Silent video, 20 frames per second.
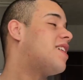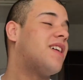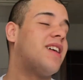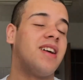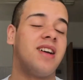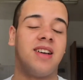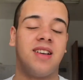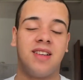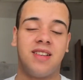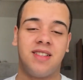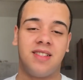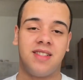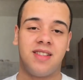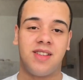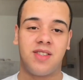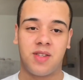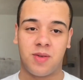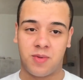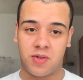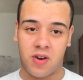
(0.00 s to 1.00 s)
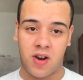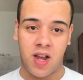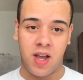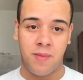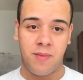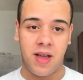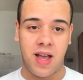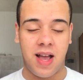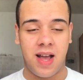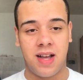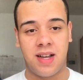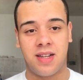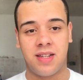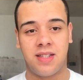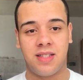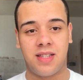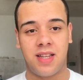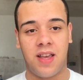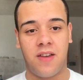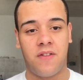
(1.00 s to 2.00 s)
and subscribe.
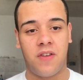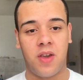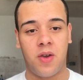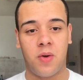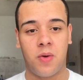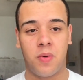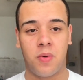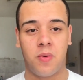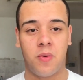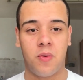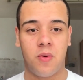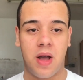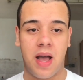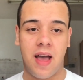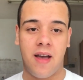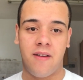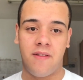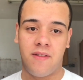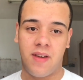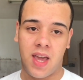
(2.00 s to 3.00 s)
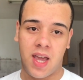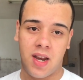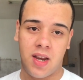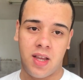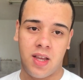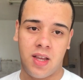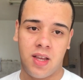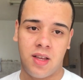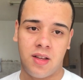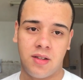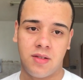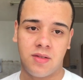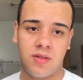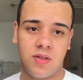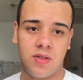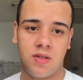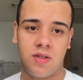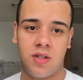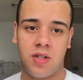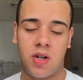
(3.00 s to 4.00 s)
And if you have any,
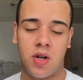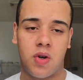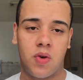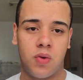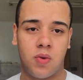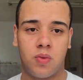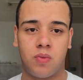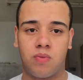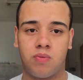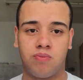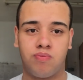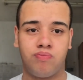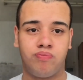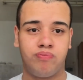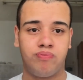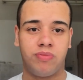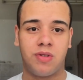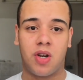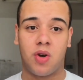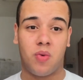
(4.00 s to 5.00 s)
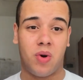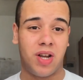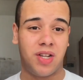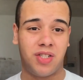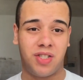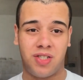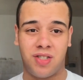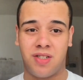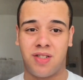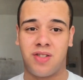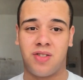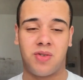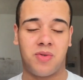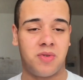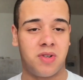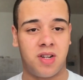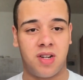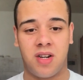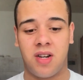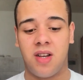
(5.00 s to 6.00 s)
you know, questions
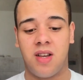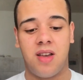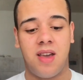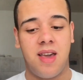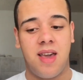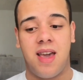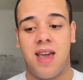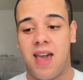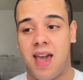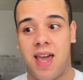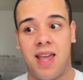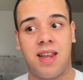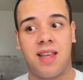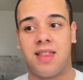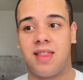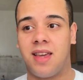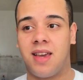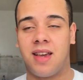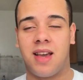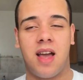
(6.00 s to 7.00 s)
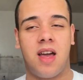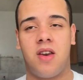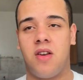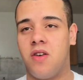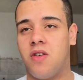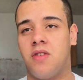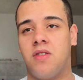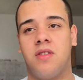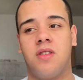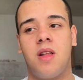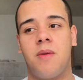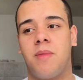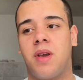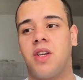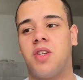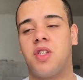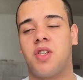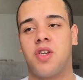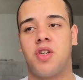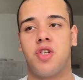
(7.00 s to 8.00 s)
or anything at all,
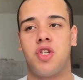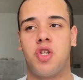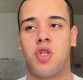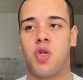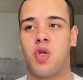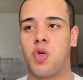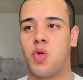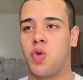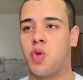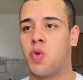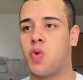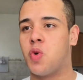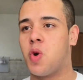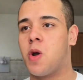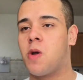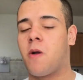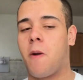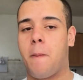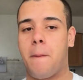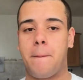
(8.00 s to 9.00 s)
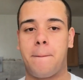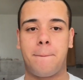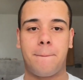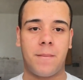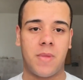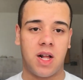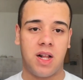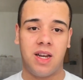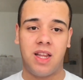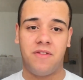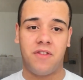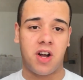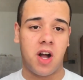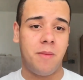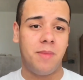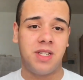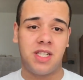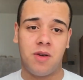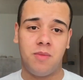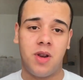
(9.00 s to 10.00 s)
make sure to leave a
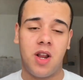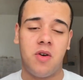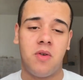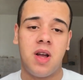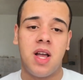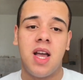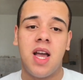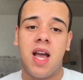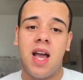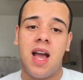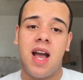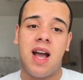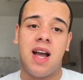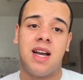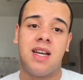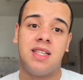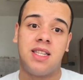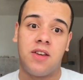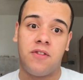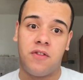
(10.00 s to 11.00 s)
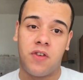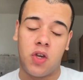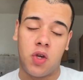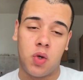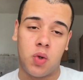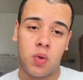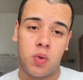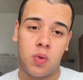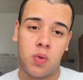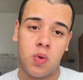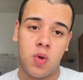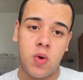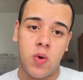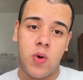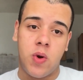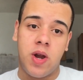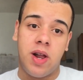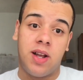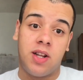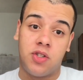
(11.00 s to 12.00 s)
comment down below. And if you
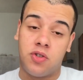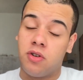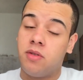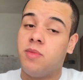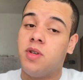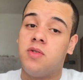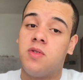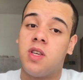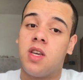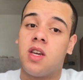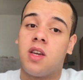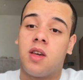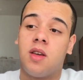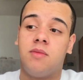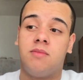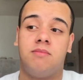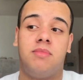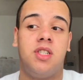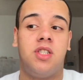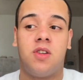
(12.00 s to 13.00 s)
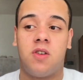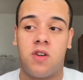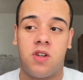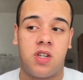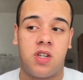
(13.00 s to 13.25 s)
enjoy music, be sure to